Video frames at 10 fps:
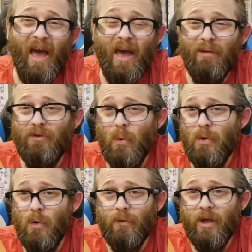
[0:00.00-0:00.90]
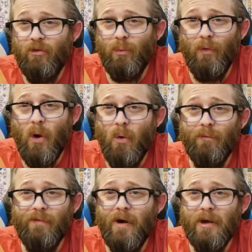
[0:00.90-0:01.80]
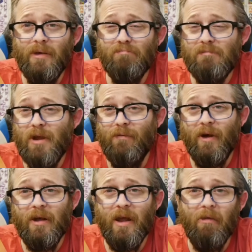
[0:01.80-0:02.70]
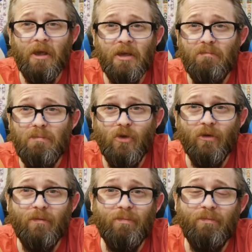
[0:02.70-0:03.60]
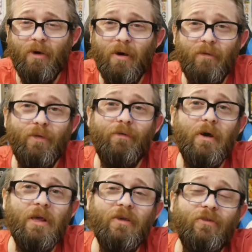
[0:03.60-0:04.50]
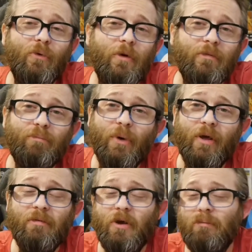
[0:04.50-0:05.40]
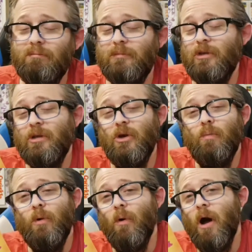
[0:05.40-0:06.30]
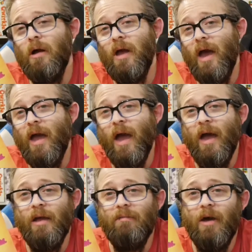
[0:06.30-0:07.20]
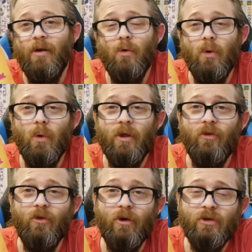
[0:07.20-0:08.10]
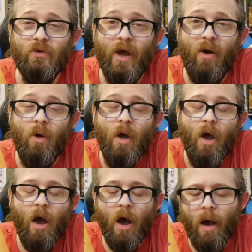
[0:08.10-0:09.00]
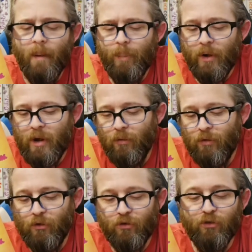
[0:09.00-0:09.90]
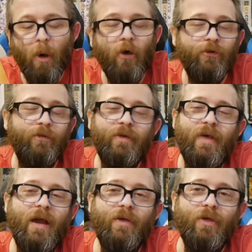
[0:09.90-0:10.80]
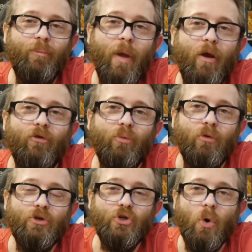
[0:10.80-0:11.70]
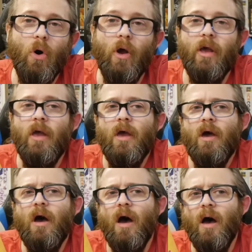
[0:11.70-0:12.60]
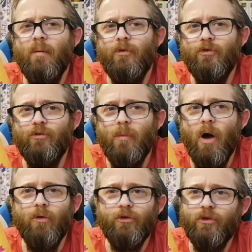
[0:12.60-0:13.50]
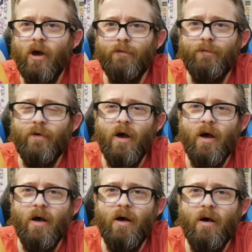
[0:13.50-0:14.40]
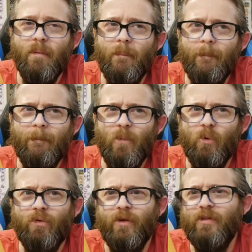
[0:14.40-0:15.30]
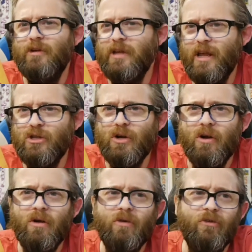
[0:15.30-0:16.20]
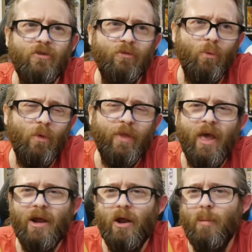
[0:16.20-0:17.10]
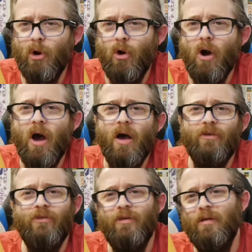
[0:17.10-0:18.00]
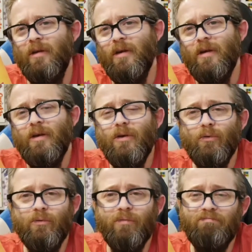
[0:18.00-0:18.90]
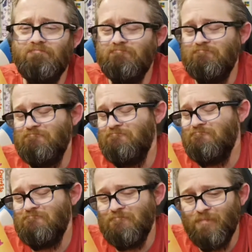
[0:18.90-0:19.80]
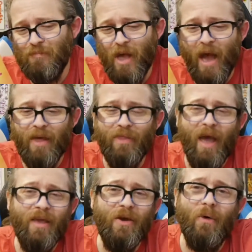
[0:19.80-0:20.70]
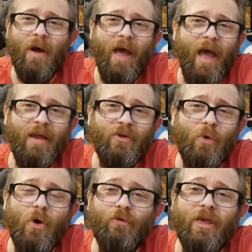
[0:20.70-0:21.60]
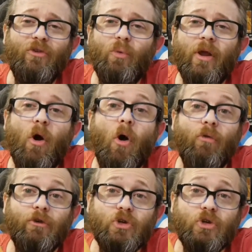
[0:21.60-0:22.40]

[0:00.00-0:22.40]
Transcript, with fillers: I don't know if kids will know funk and funkadelic and music of the funky sort, but you know, could be wrong. I, I, I don't know what kids are into now. Um, but, you know, there's small stuff like that I think parents will enjoy. Um, there's some other stuff um, with like their dangers and what they kind of come across and, you know, I, I, you know I, I don't know if kids will get all the